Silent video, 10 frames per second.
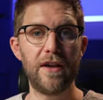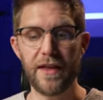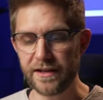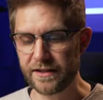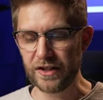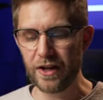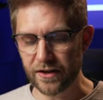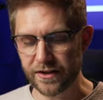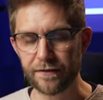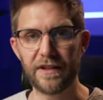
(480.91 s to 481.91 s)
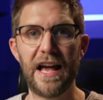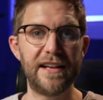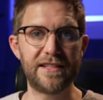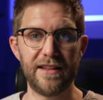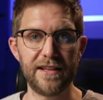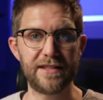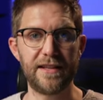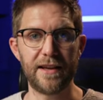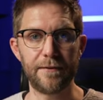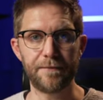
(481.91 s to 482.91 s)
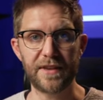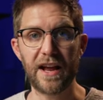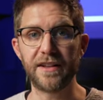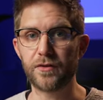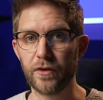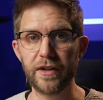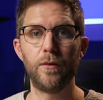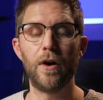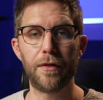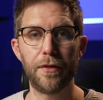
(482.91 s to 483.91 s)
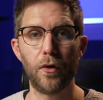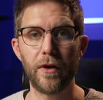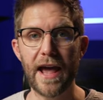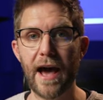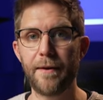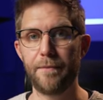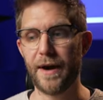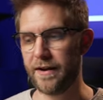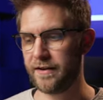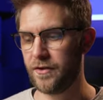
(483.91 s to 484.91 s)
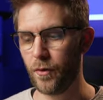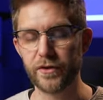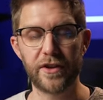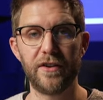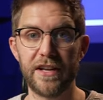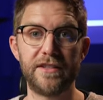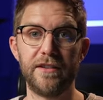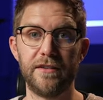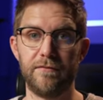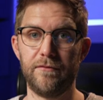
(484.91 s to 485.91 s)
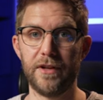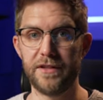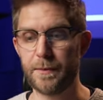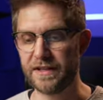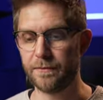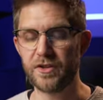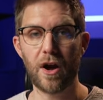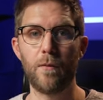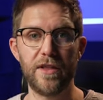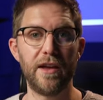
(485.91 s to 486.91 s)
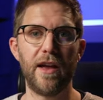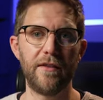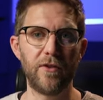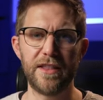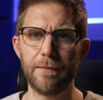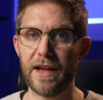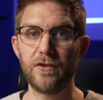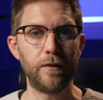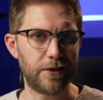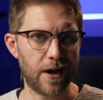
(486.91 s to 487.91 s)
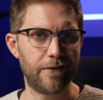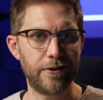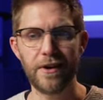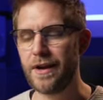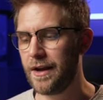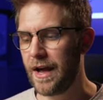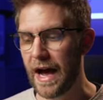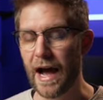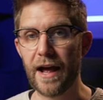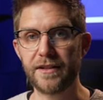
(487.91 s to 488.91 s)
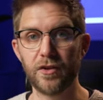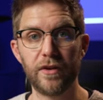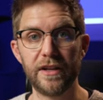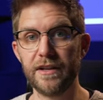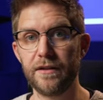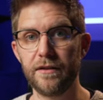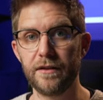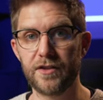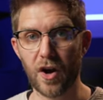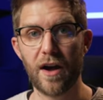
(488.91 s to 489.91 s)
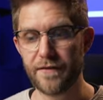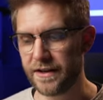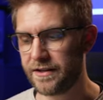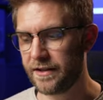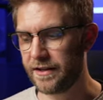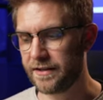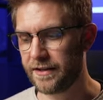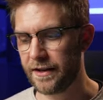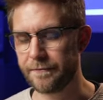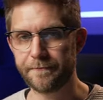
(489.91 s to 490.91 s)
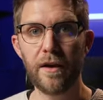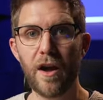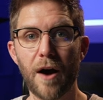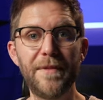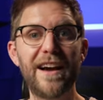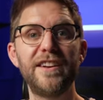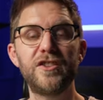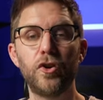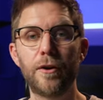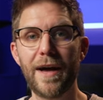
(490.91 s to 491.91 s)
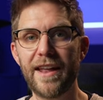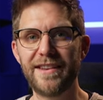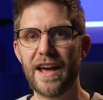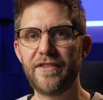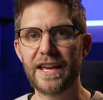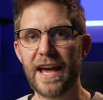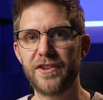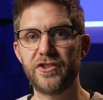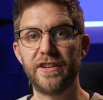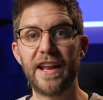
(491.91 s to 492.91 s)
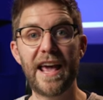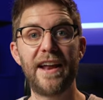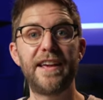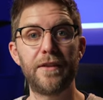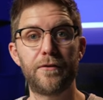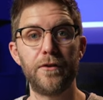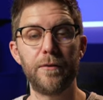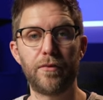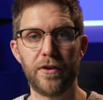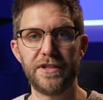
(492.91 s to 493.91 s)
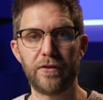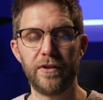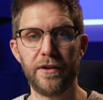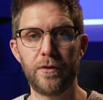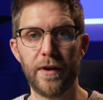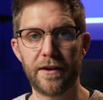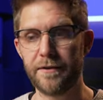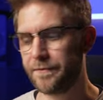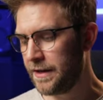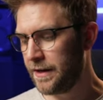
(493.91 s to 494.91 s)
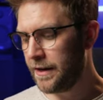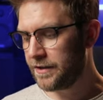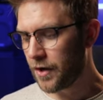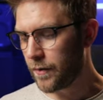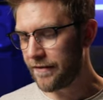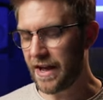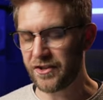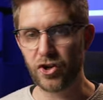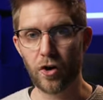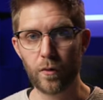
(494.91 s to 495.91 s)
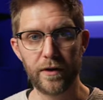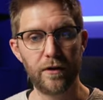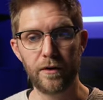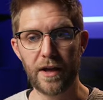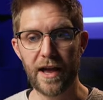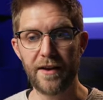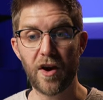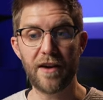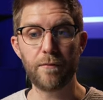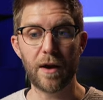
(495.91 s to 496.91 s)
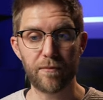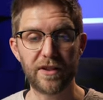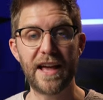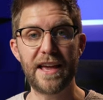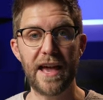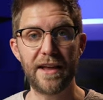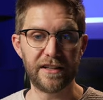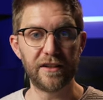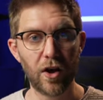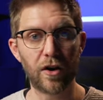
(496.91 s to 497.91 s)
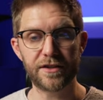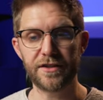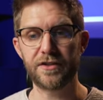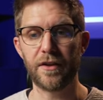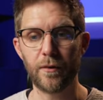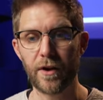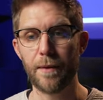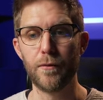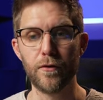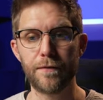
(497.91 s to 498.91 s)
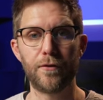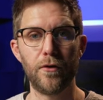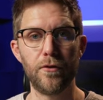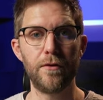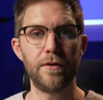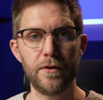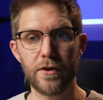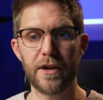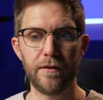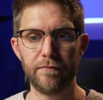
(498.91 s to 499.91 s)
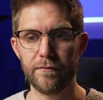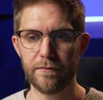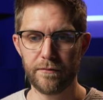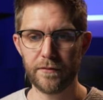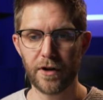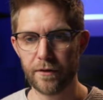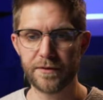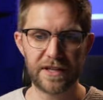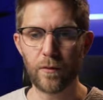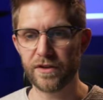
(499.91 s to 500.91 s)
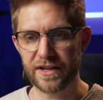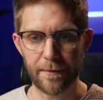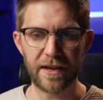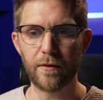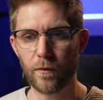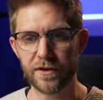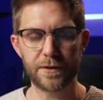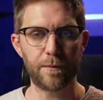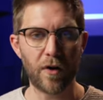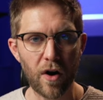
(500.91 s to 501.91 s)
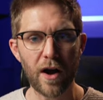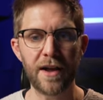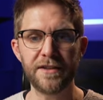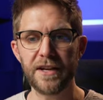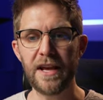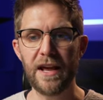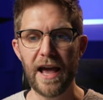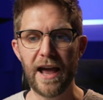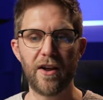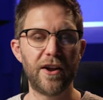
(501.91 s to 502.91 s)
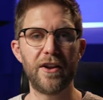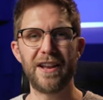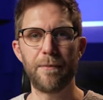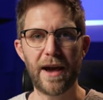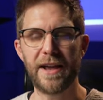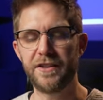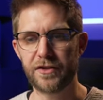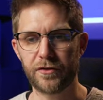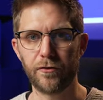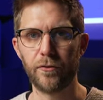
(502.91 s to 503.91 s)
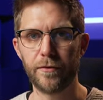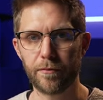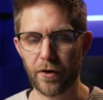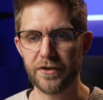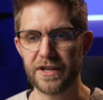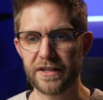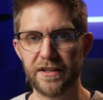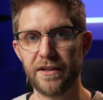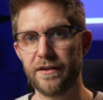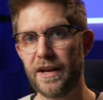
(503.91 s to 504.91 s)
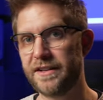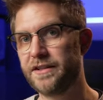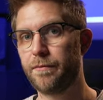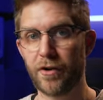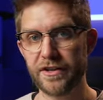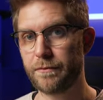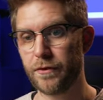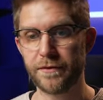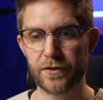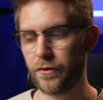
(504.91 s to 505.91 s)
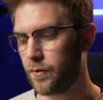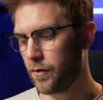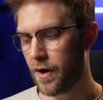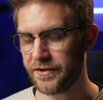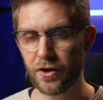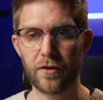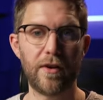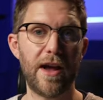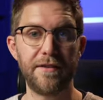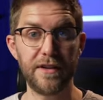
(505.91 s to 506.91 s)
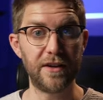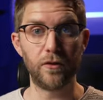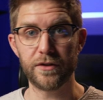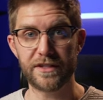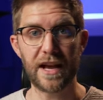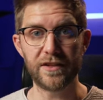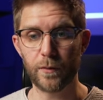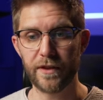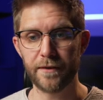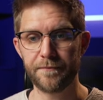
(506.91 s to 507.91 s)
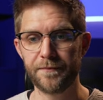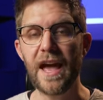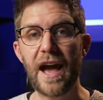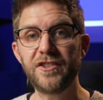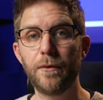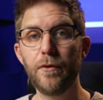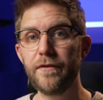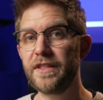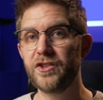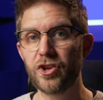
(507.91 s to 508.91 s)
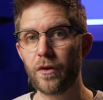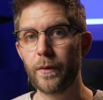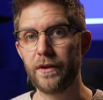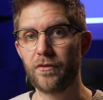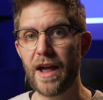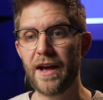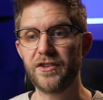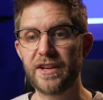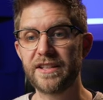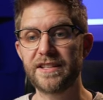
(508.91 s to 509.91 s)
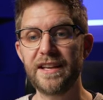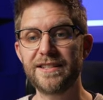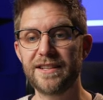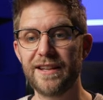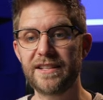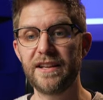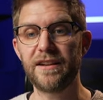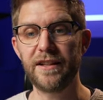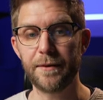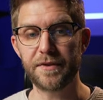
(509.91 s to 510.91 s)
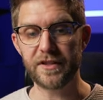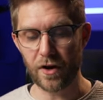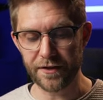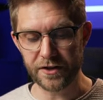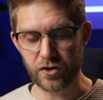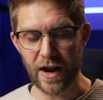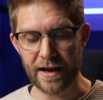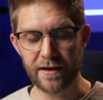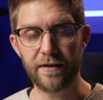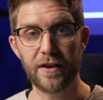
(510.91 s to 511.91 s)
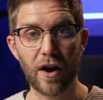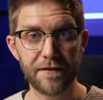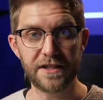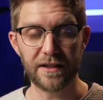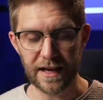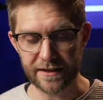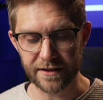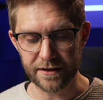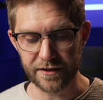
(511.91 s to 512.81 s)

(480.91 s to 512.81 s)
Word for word: There's lots of layers to this thing and it's really well thought out, but you also need to really spend some time with it and read the manual, which I haven't, uh, to really dive into this thing. I'm now gonna talk about navigation and how to get through your project really quick. So we have our jog wheel and I have my playhead locked so that when I move through, you can you know, see what's coming and what's behind, and I don't need to page through the project, and it, as the project moves through or I jog around, it all stays with it. As you're moving the jog wheel around, you can see it's selecting clips on the track that I've selected.